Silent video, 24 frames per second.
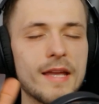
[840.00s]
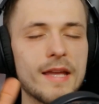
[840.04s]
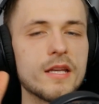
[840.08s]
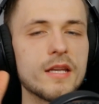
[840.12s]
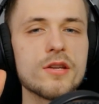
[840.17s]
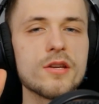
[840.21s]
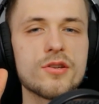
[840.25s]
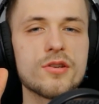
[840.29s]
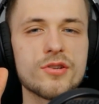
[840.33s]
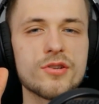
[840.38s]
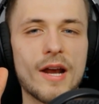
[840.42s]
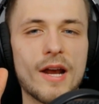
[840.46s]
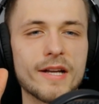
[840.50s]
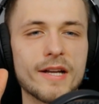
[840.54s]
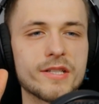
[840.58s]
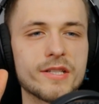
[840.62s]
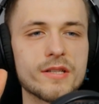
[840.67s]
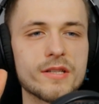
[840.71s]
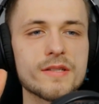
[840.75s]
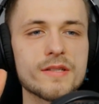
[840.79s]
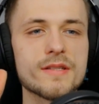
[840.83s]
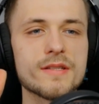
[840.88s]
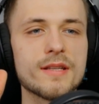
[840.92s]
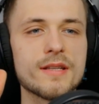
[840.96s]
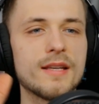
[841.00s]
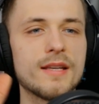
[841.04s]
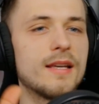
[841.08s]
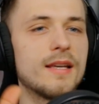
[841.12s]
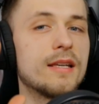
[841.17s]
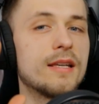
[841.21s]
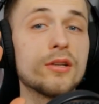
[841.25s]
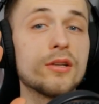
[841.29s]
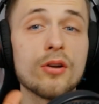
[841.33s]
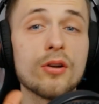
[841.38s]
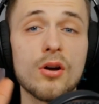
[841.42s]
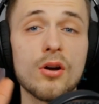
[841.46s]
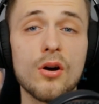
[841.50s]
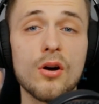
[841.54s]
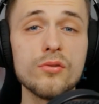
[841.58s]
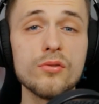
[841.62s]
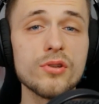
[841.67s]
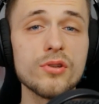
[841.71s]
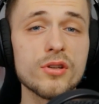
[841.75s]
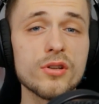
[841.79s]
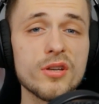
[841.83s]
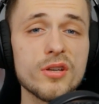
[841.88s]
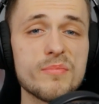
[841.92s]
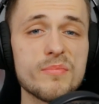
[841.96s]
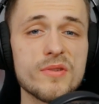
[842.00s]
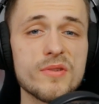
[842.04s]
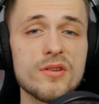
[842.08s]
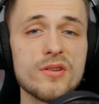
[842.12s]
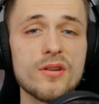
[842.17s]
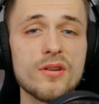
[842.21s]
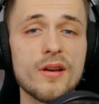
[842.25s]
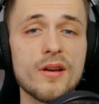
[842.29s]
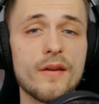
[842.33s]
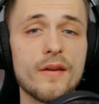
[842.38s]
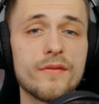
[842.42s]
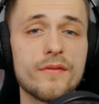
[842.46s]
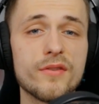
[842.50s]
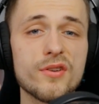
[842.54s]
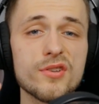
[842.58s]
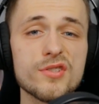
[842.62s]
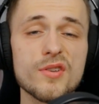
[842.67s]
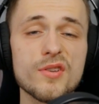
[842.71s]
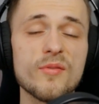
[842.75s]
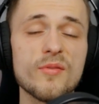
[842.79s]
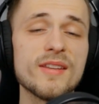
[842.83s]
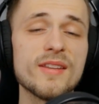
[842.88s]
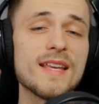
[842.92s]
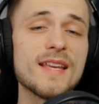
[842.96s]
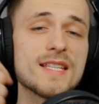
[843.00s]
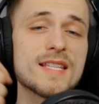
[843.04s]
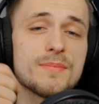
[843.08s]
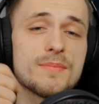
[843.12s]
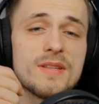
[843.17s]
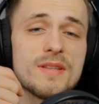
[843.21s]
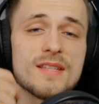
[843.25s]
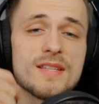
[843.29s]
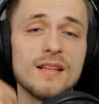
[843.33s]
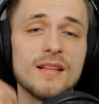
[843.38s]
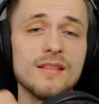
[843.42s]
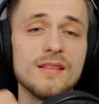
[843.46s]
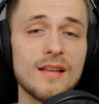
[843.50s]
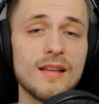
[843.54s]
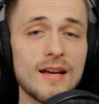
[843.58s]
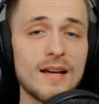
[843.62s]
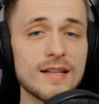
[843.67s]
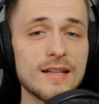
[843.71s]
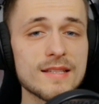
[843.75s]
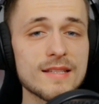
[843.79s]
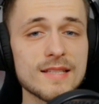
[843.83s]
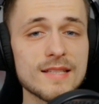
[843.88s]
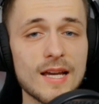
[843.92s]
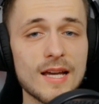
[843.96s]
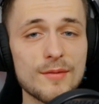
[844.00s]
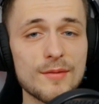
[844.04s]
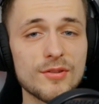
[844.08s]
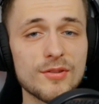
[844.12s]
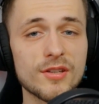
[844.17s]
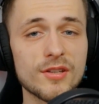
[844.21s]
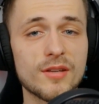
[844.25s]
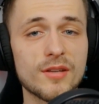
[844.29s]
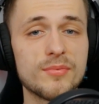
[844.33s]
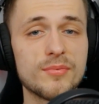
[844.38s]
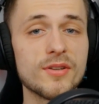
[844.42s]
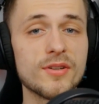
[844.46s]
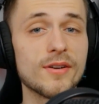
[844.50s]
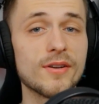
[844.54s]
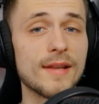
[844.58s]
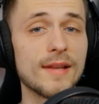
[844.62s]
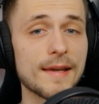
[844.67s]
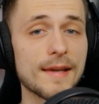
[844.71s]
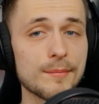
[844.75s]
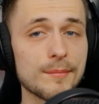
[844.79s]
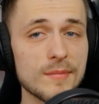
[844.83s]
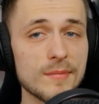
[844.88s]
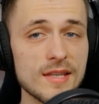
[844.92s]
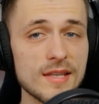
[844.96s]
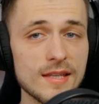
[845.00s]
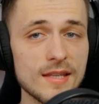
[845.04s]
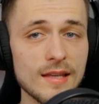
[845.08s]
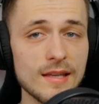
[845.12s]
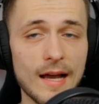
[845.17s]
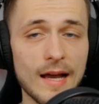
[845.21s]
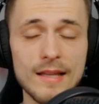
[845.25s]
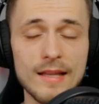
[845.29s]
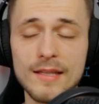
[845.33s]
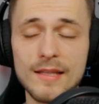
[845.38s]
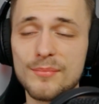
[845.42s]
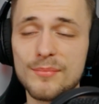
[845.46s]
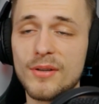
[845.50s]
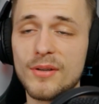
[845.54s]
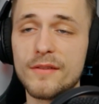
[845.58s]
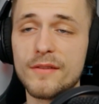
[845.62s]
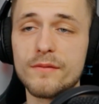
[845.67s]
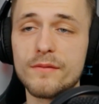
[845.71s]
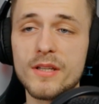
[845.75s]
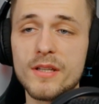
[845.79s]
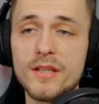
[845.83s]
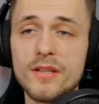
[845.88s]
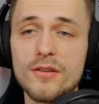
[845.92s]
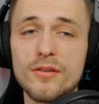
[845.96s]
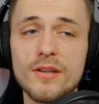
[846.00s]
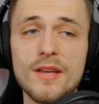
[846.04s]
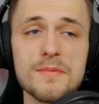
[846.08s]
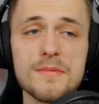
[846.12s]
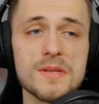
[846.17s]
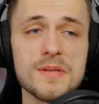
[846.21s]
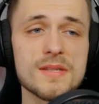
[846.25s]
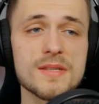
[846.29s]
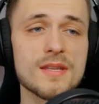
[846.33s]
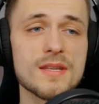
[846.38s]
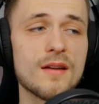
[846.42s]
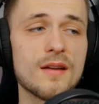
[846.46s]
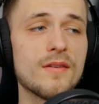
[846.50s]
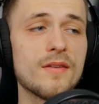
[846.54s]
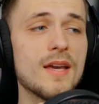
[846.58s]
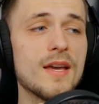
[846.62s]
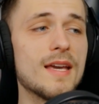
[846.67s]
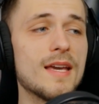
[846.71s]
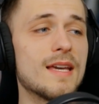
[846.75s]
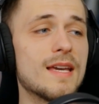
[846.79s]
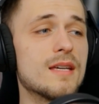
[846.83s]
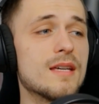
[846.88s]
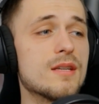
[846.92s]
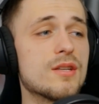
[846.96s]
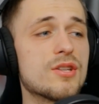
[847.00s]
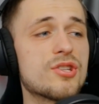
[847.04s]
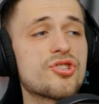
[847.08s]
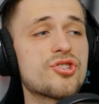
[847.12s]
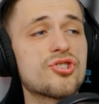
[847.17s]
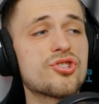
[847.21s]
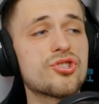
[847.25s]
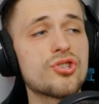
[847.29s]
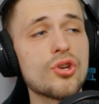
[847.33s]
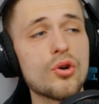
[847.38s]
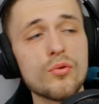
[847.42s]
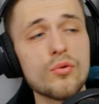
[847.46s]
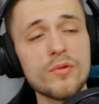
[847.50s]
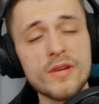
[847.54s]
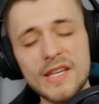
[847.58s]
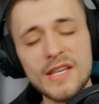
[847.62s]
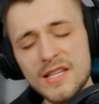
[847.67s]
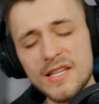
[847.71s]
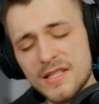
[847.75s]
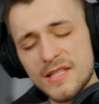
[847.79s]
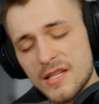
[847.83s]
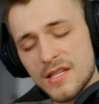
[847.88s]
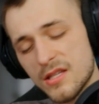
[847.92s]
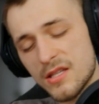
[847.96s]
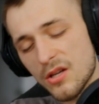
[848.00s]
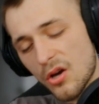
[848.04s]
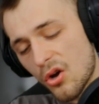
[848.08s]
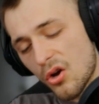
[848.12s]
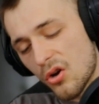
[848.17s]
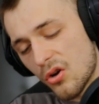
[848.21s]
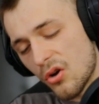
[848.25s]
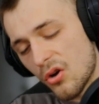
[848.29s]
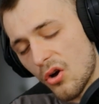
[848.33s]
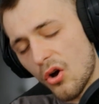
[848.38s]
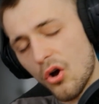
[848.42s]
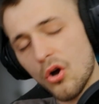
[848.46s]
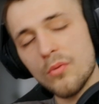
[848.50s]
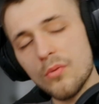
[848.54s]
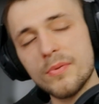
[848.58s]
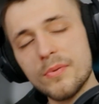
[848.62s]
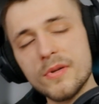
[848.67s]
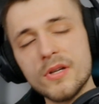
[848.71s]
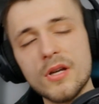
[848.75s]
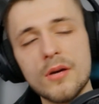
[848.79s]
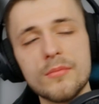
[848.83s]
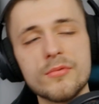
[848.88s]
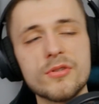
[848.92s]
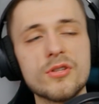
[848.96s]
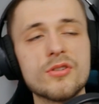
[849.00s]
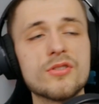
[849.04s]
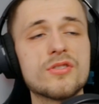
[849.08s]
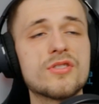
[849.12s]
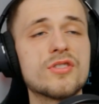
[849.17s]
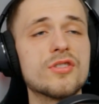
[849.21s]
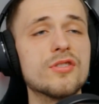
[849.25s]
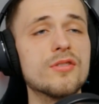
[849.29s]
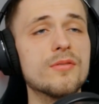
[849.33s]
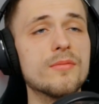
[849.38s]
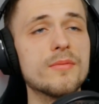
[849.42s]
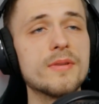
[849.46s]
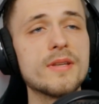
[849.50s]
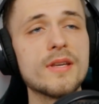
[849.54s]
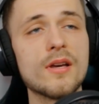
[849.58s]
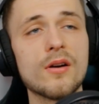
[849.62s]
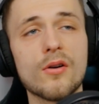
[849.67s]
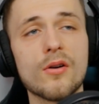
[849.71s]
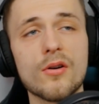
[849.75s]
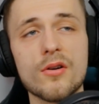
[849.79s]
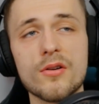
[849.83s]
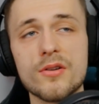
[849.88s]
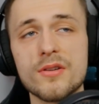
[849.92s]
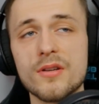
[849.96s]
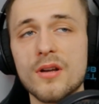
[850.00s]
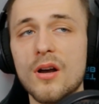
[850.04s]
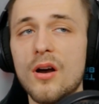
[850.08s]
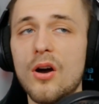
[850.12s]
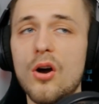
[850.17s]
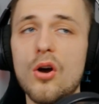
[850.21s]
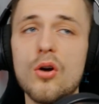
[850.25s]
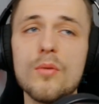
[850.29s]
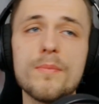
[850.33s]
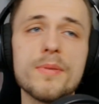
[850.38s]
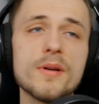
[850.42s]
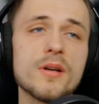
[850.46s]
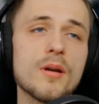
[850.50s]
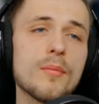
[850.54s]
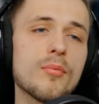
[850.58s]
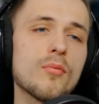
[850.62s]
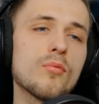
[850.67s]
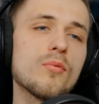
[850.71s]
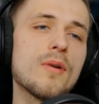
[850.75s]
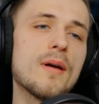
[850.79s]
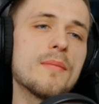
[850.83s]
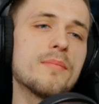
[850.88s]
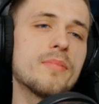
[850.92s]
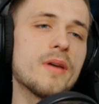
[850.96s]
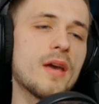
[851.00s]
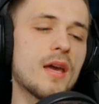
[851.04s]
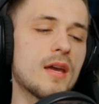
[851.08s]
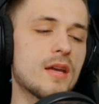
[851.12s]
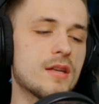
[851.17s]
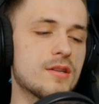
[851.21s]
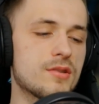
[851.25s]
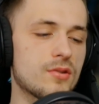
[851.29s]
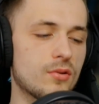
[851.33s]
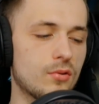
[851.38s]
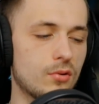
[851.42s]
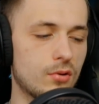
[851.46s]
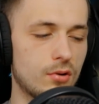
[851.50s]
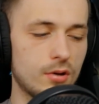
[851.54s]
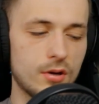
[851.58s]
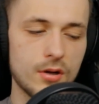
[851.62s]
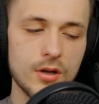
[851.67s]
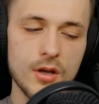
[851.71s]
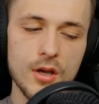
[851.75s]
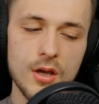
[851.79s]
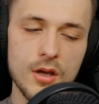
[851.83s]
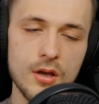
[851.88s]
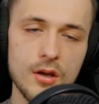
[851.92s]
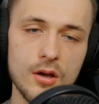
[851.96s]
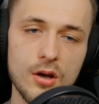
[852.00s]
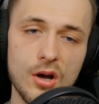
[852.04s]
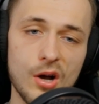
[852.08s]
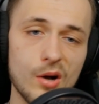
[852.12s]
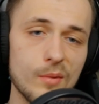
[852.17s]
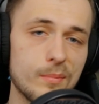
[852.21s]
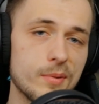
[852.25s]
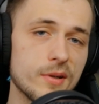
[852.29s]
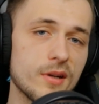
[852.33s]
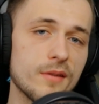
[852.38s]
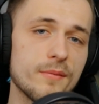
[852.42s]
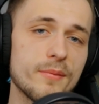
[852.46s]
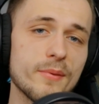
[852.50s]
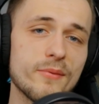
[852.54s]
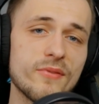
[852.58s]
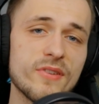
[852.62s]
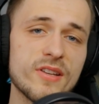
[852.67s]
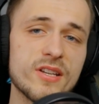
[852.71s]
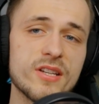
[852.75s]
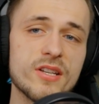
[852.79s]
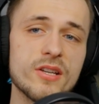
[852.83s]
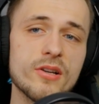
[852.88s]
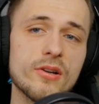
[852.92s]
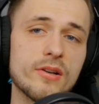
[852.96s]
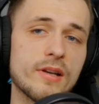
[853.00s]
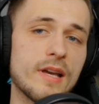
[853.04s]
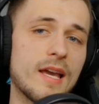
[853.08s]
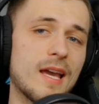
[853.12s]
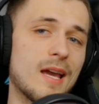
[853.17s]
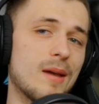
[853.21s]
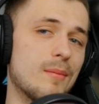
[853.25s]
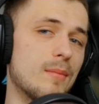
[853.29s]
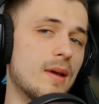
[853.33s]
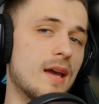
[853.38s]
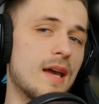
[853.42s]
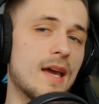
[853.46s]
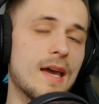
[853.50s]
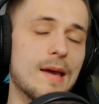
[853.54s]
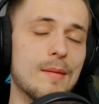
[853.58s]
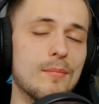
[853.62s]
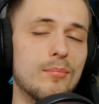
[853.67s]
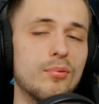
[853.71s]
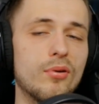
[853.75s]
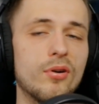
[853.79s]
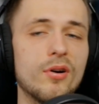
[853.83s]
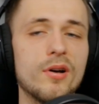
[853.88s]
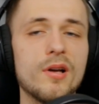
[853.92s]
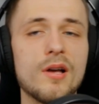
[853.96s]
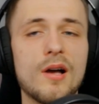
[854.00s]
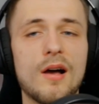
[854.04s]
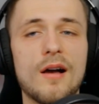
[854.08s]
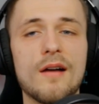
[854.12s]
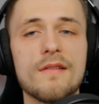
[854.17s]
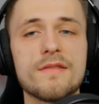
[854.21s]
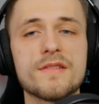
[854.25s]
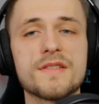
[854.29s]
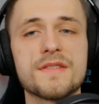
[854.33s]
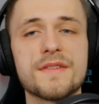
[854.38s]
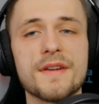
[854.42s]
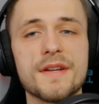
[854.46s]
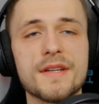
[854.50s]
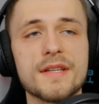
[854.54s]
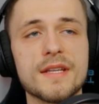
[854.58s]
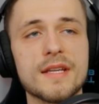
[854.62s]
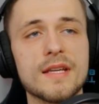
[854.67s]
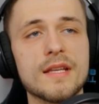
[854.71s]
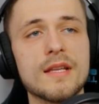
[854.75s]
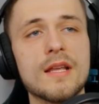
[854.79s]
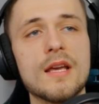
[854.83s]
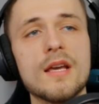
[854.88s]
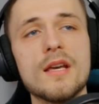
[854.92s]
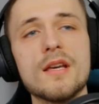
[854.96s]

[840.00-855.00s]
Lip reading: any distractions. You're on your computer, and if you're someone that spends a lot of time on the computer like me, I like play video games and stuff, it is so easy to open up YouTube or open up a web page or open up a video game and put off studying.